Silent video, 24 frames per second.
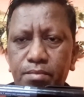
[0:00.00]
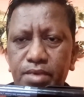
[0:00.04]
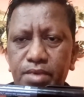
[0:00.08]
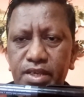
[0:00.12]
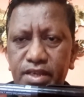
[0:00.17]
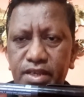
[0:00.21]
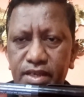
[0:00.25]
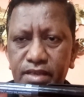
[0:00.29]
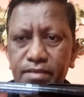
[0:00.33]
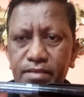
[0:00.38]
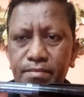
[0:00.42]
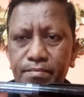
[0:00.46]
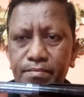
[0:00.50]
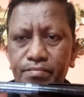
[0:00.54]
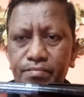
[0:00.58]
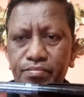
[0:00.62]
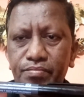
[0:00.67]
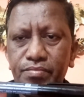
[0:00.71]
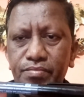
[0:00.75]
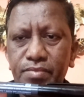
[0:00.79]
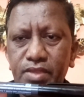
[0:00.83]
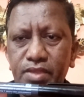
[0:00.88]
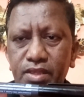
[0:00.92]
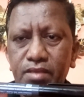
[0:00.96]
but
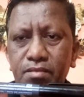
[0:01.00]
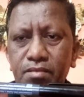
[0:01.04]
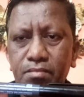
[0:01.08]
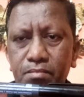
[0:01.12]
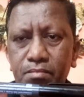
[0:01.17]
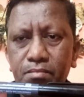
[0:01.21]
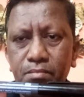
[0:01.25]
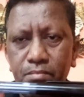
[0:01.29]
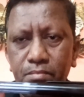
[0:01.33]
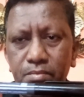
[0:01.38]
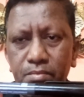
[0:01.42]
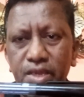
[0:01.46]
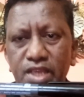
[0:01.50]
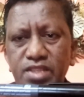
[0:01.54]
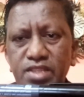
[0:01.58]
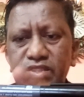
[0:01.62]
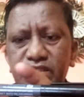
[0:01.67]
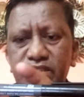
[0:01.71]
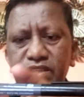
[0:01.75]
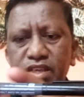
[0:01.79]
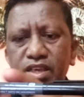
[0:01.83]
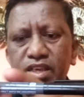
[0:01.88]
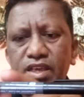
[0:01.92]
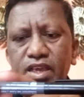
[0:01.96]

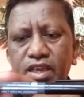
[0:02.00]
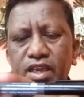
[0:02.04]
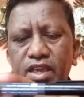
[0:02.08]
means